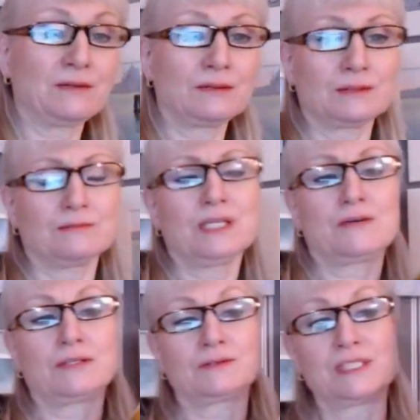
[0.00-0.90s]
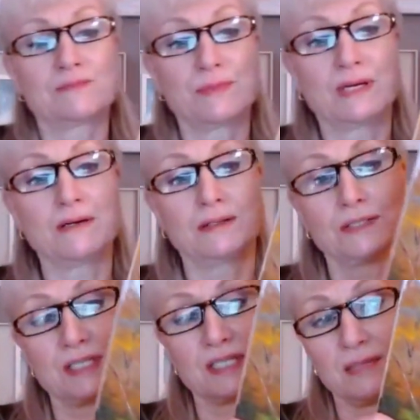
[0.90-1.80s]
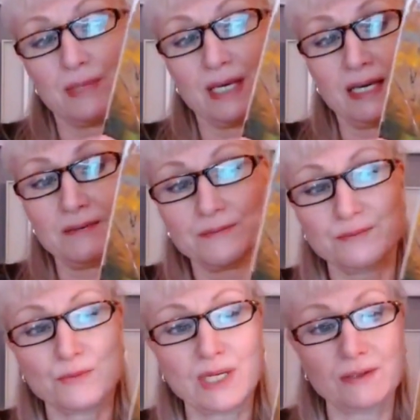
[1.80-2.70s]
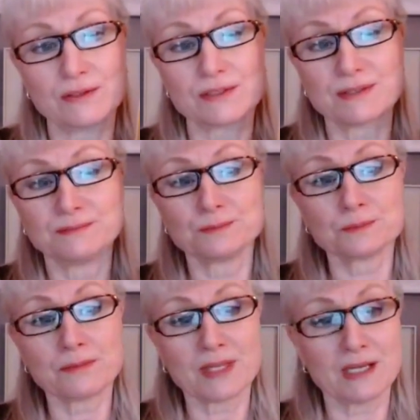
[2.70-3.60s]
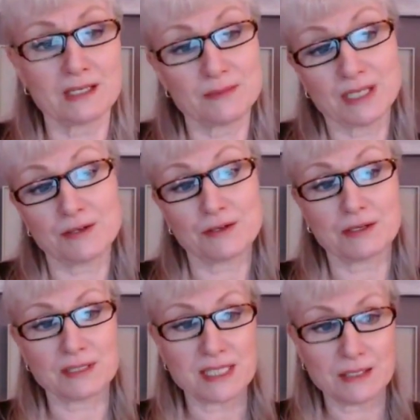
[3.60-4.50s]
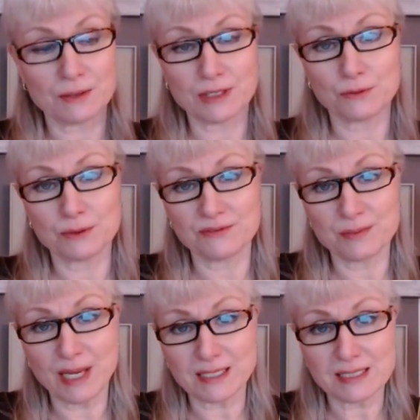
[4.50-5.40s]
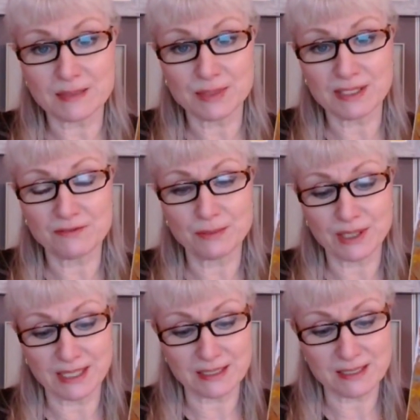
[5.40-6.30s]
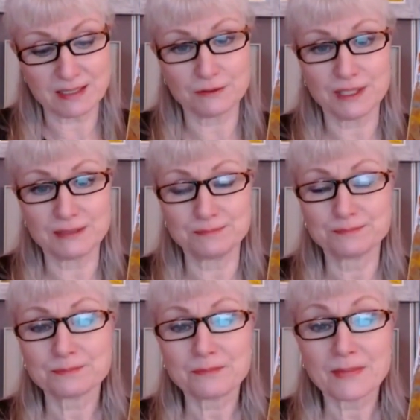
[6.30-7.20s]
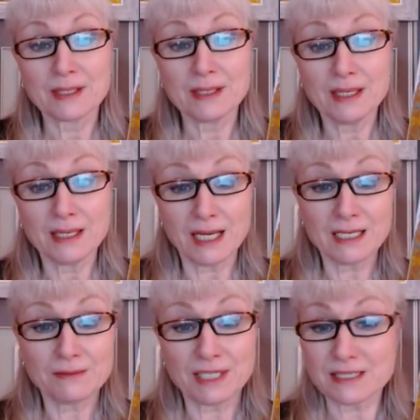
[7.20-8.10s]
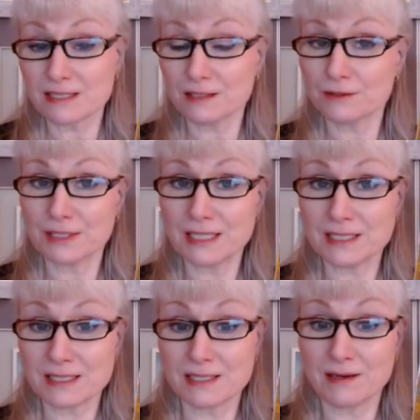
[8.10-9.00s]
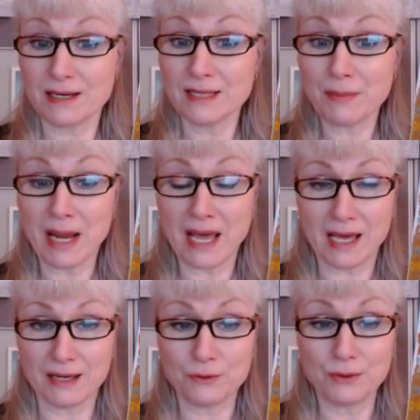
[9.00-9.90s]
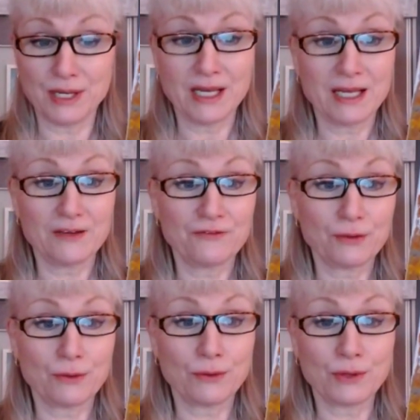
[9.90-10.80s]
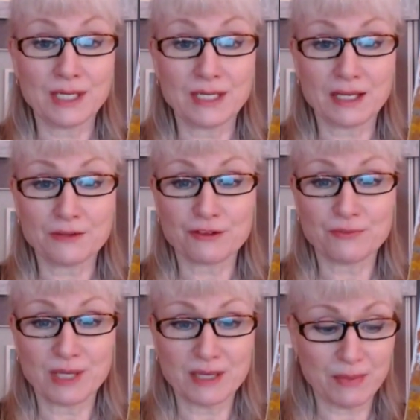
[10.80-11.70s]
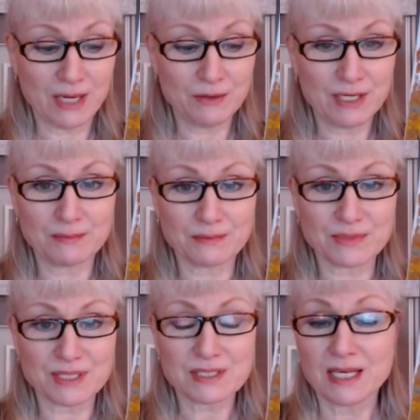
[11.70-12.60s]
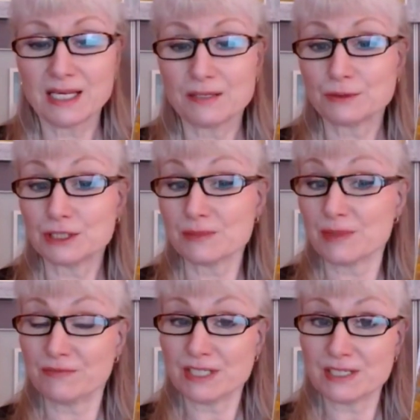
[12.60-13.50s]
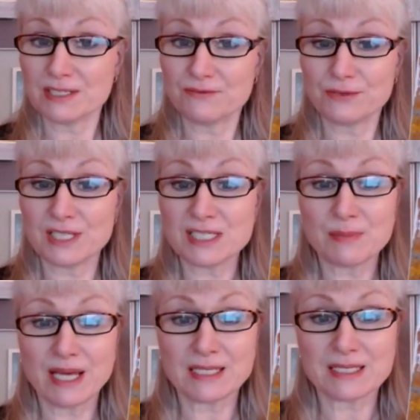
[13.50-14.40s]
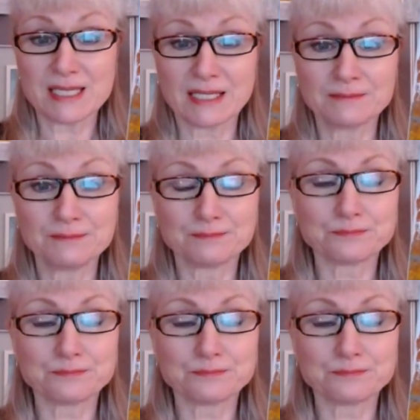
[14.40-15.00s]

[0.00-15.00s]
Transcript: Well, no, I'll just keep it here. Why not? I know you can't see quite all of the painting, but never mind. So anyway, so it's time now for another of my poems, which has been written for this painting.